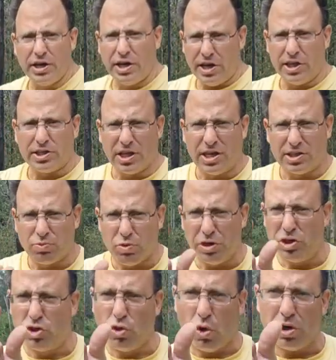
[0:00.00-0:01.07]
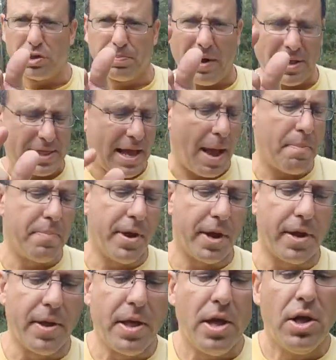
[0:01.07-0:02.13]
It's pretty short. It's about that big.
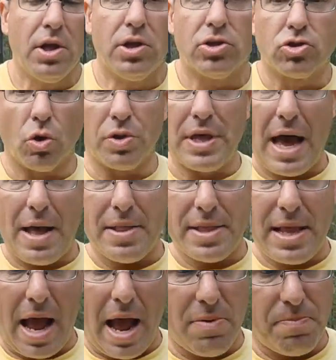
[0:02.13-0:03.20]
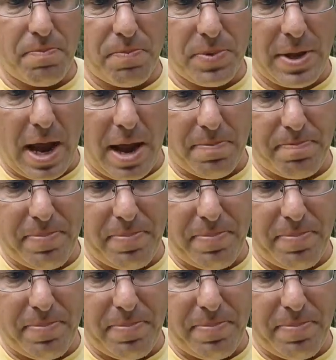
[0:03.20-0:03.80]
So that